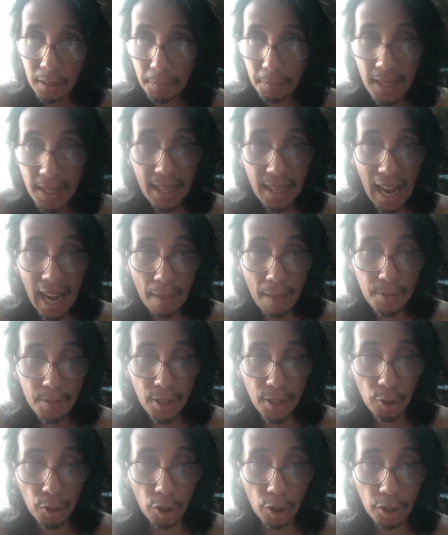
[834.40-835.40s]
being
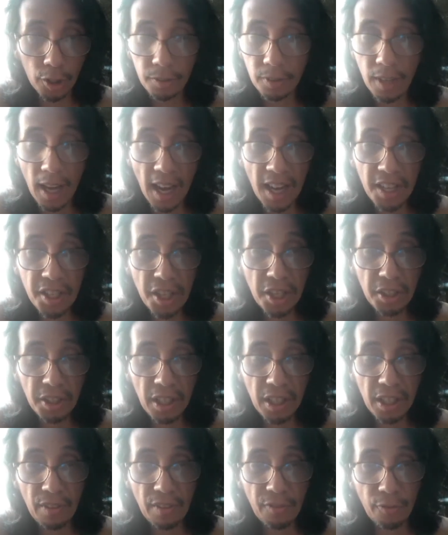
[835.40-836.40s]
absent on
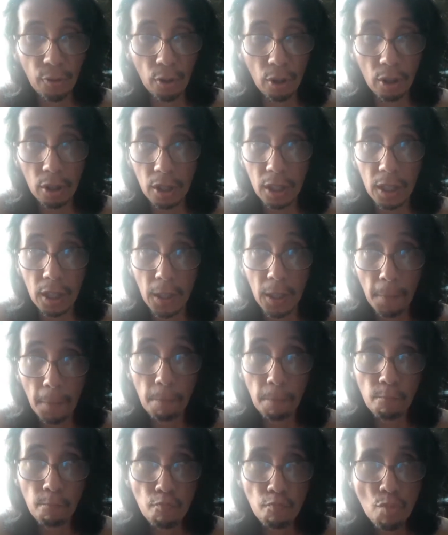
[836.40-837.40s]
IGTV for um,
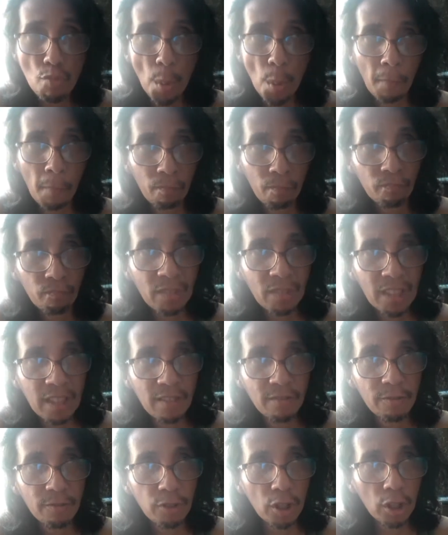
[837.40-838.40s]

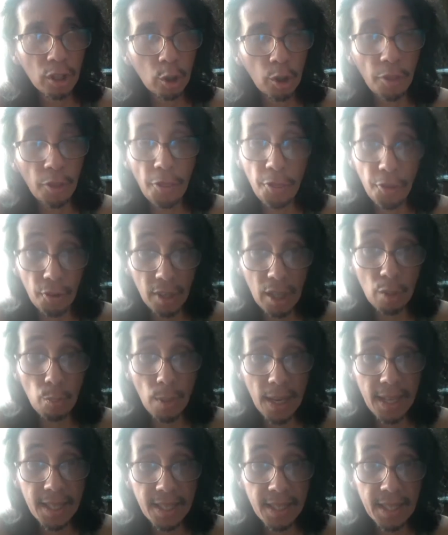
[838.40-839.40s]
for a good three
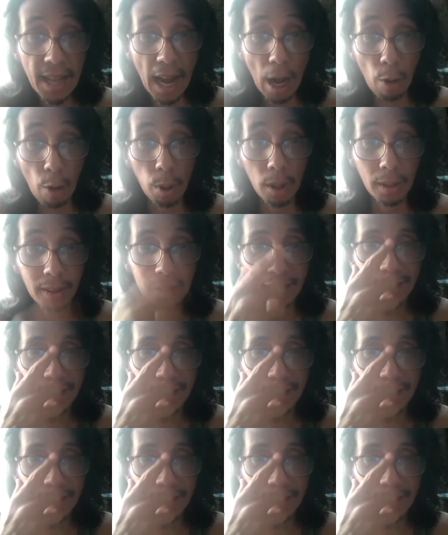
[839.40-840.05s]
weeks now,